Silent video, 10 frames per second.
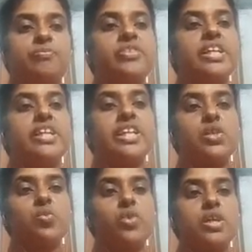The
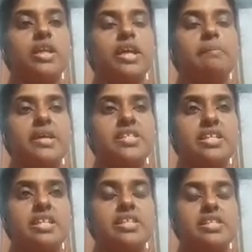next one I am
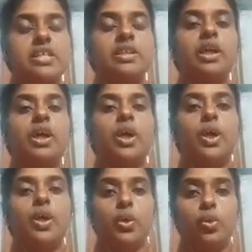passing it as an
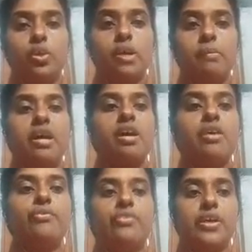2 comma
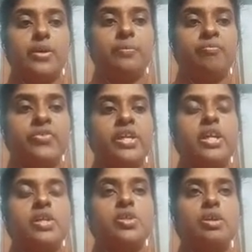5.
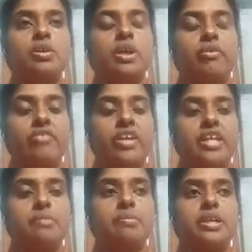So,
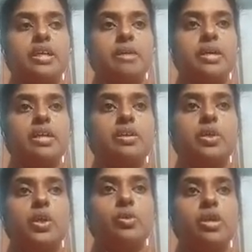variable comma
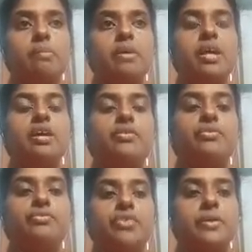2 comma
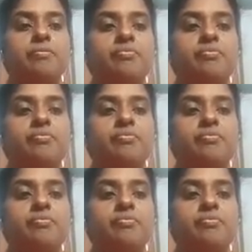5.